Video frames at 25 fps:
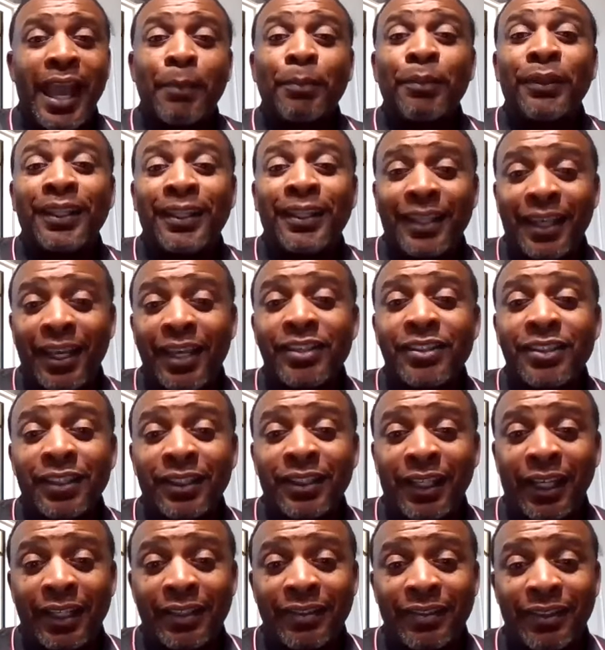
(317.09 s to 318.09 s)

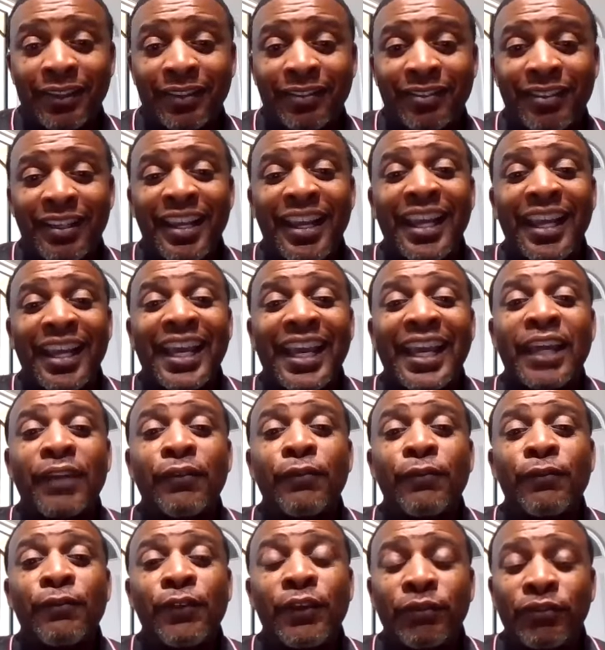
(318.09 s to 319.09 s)
application license
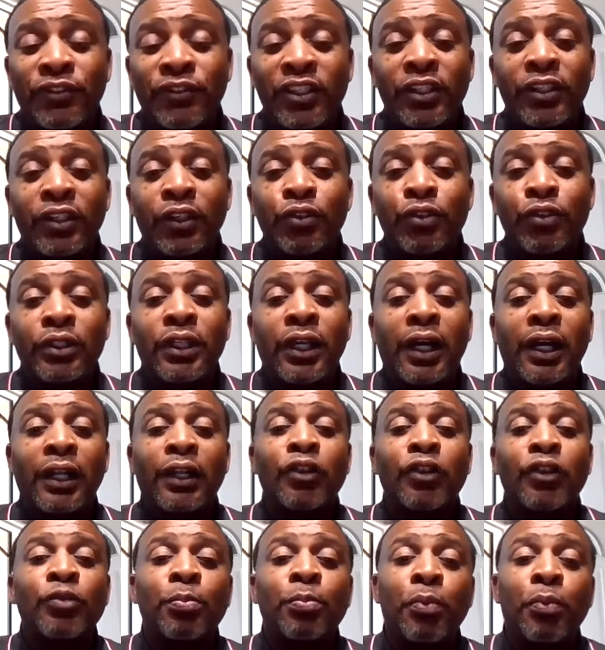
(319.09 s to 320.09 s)
and
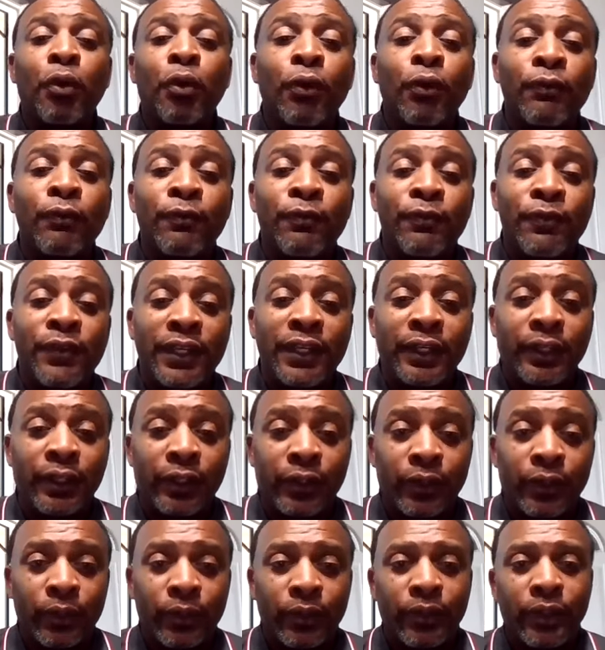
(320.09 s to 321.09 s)
$1,500 per
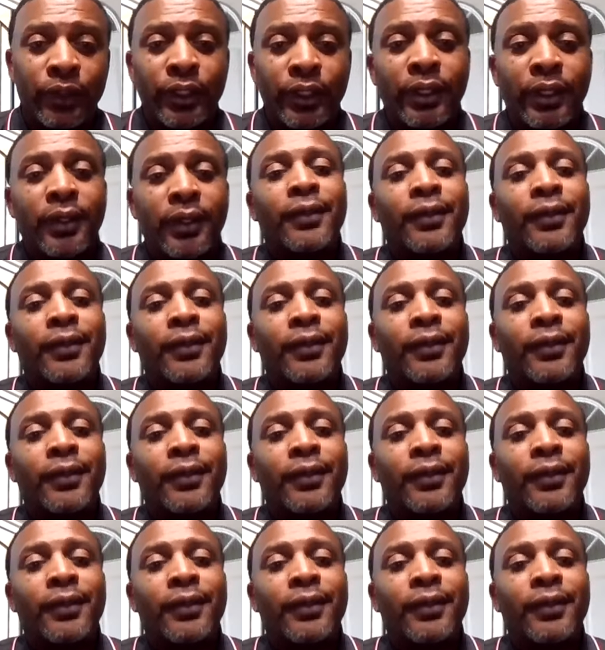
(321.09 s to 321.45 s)
vehicle.